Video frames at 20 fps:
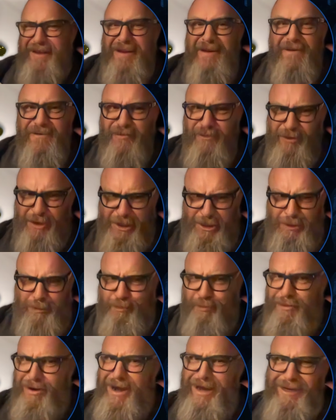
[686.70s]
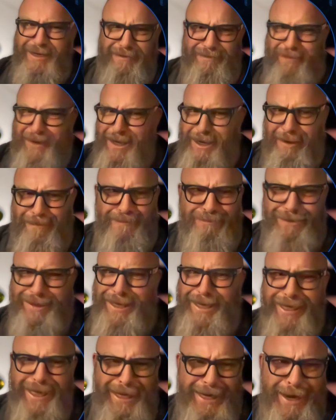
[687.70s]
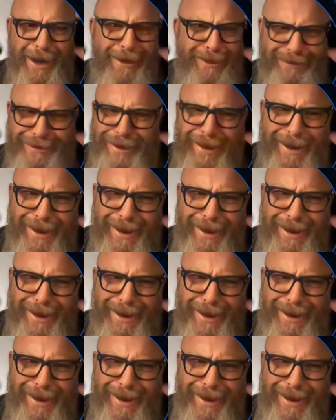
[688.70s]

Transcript: for the sprint to be completed on time.